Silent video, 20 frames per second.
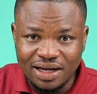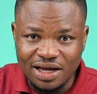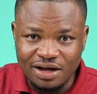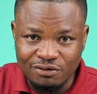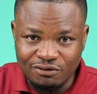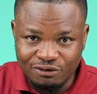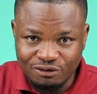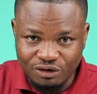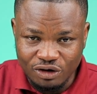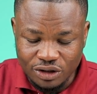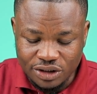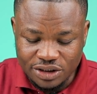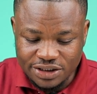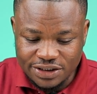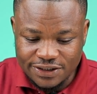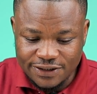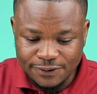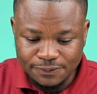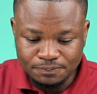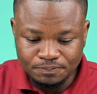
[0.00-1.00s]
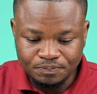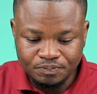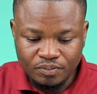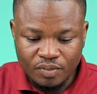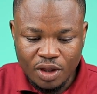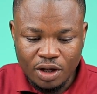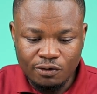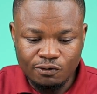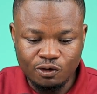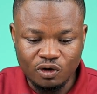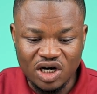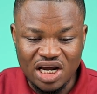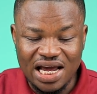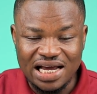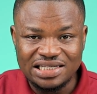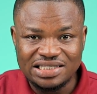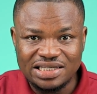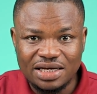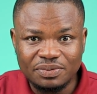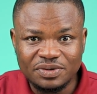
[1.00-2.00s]
in front, for the
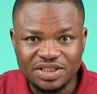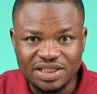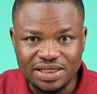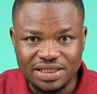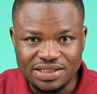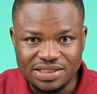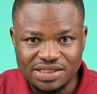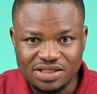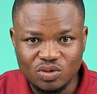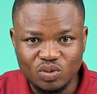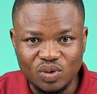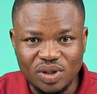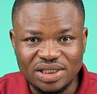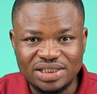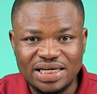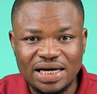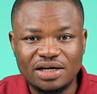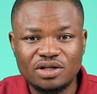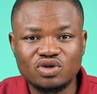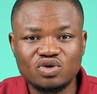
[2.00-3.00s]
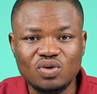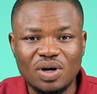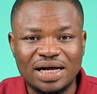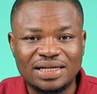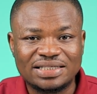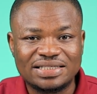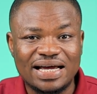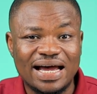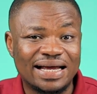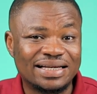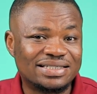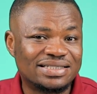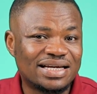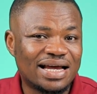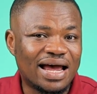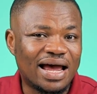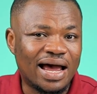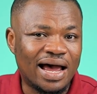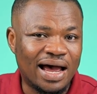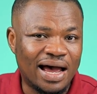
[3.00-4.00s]
exceptions, we tend to attach
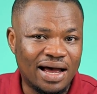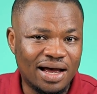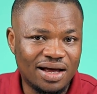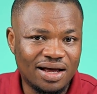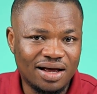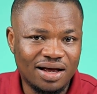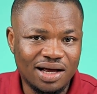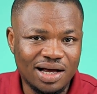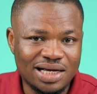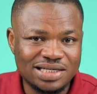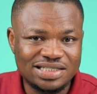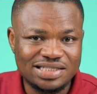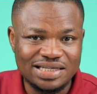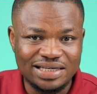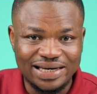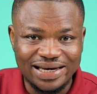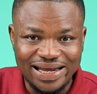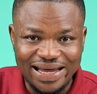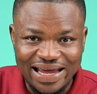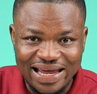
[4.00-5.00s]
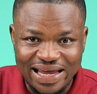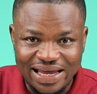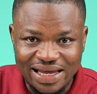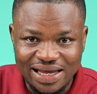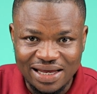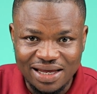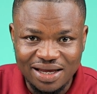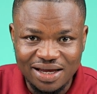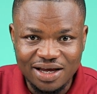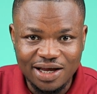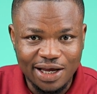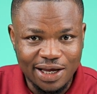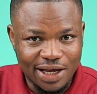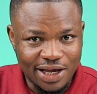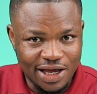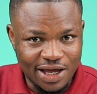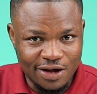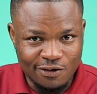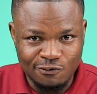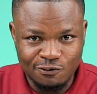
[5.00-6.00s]
a as in a
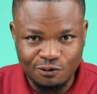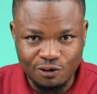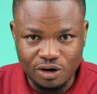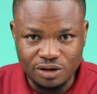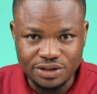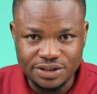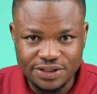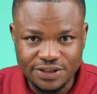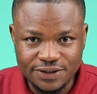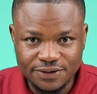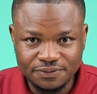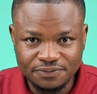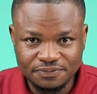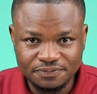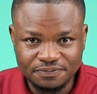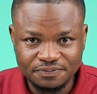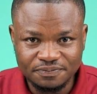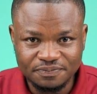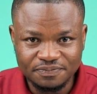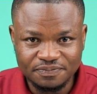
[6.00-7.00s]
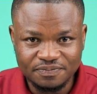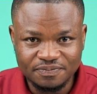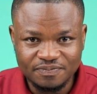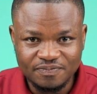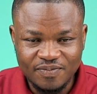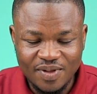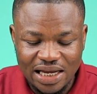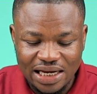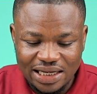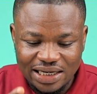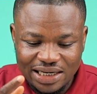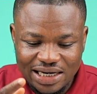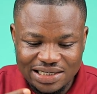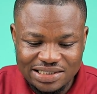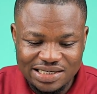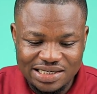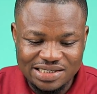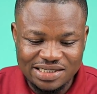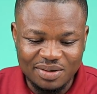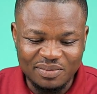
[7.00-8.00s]
in front.
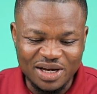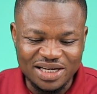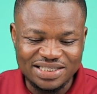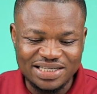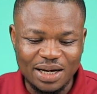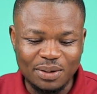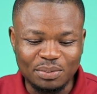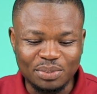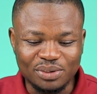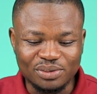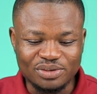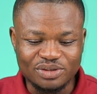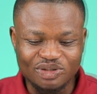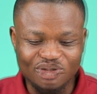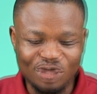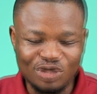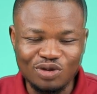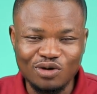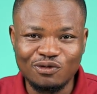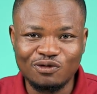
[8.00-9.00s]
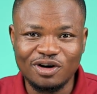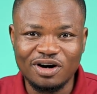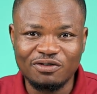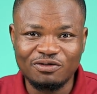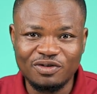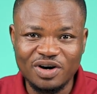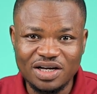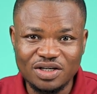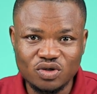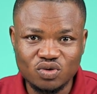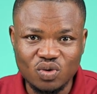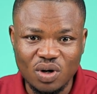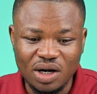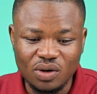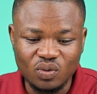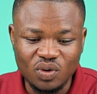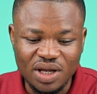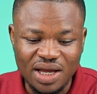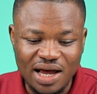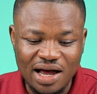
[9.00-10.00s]
Let's see some examples. So for the first
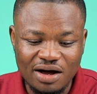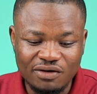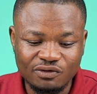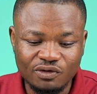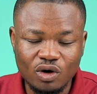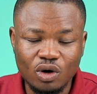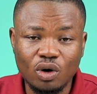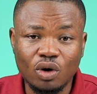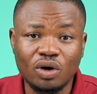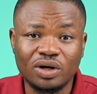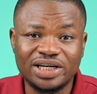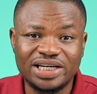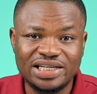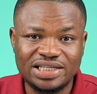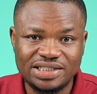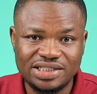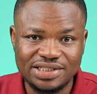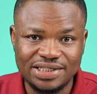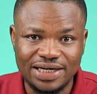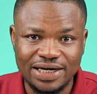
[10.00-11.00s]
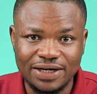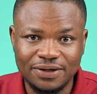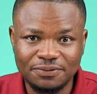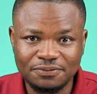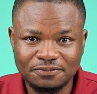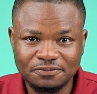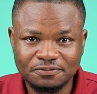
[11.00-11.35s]
one, we have auditia,